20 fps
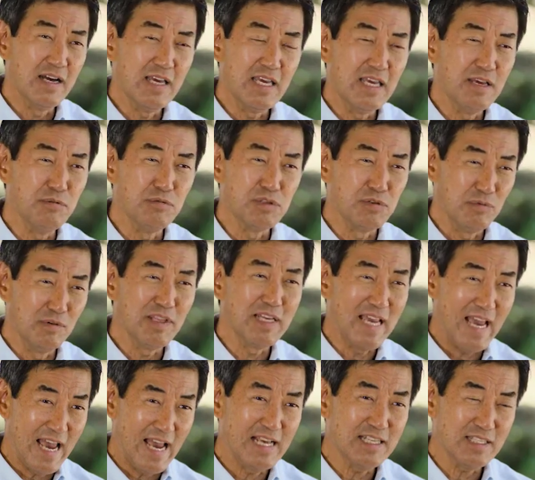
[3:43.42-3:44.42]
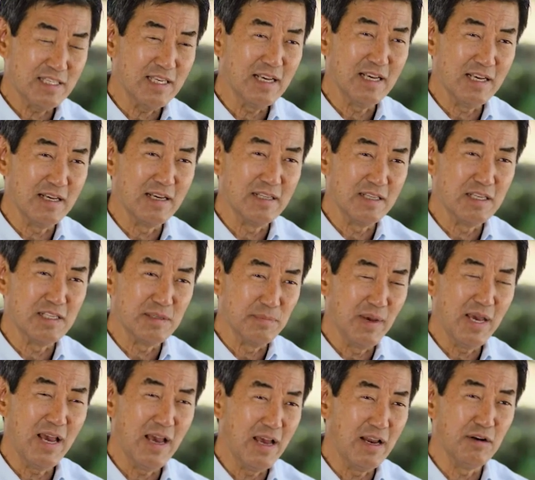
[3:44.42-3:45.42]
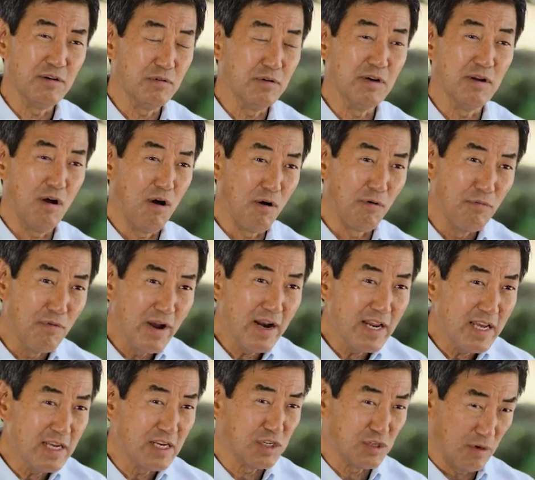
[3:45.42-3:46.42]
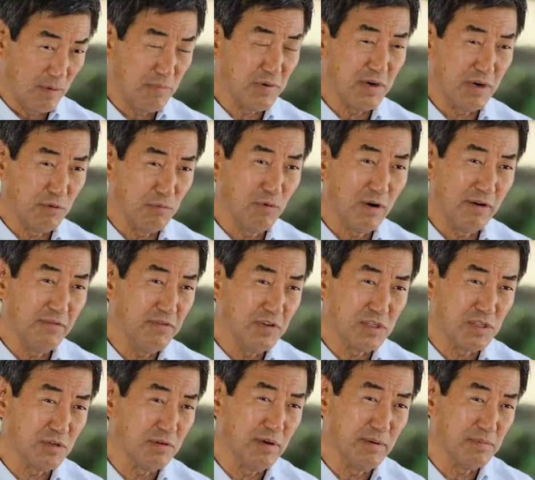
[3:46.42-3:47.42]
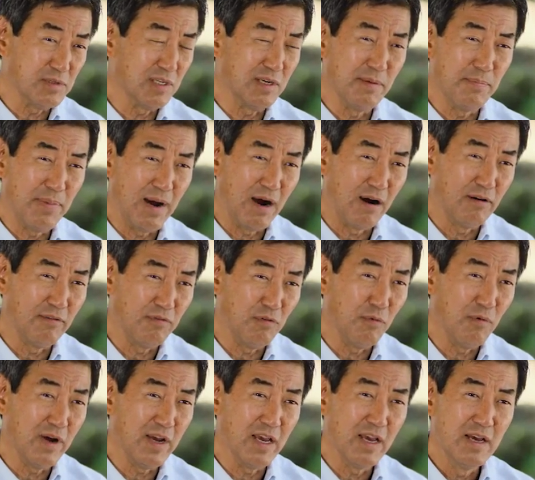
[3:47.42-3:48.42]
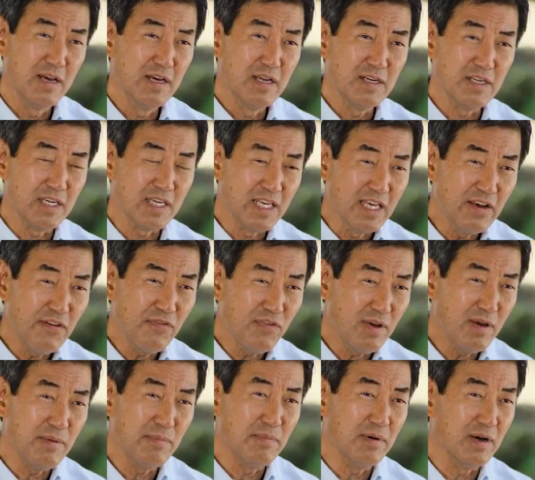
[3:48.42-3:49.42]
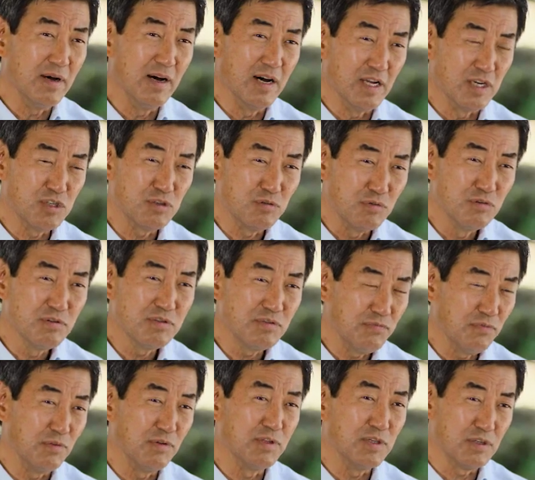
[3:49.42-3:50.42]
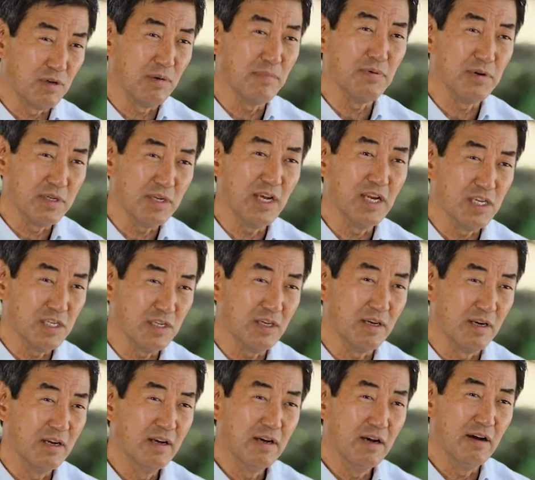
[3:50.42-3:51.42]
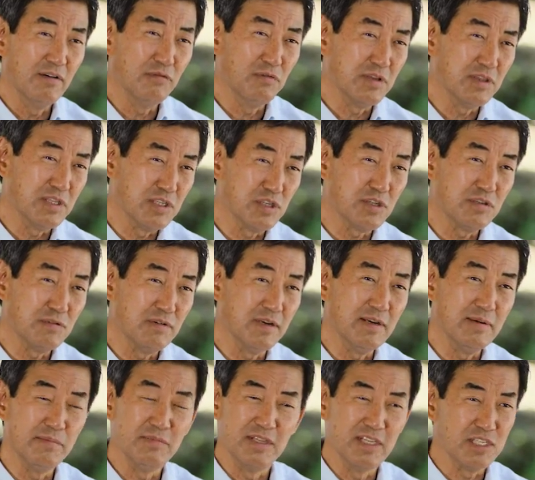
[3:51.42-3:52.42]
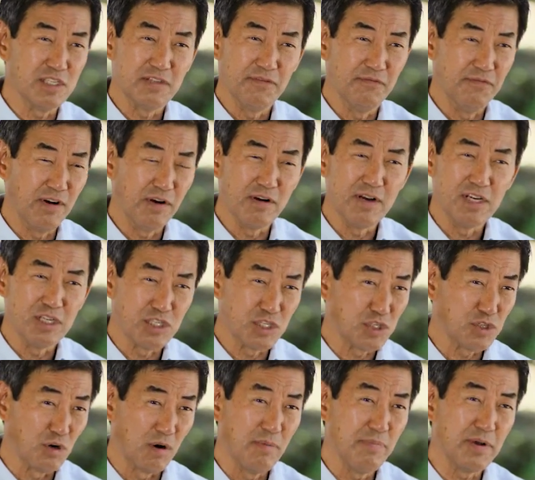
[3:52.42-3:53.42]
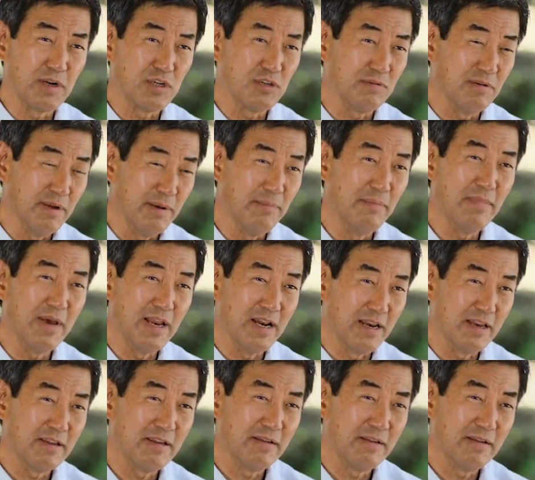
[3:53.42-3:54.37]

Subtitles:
he was really asking this man who had already interpreted one of his dreams in a powerful way to give him a truthful interpretation of what this dream, this very disturbing dream, meant.